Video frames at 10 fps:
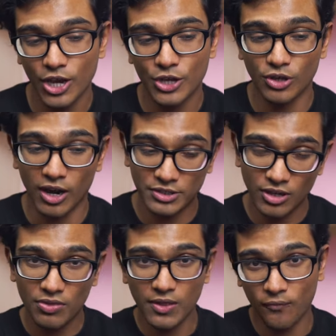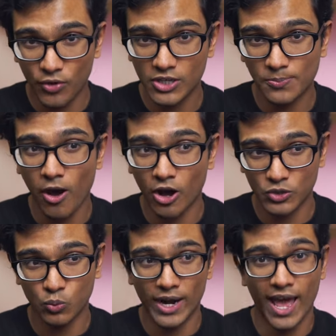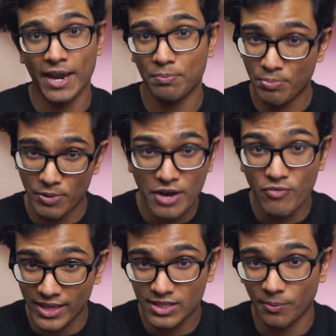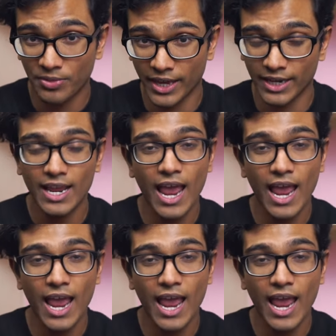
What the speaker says: So I'd done the first pass when I pre-read something,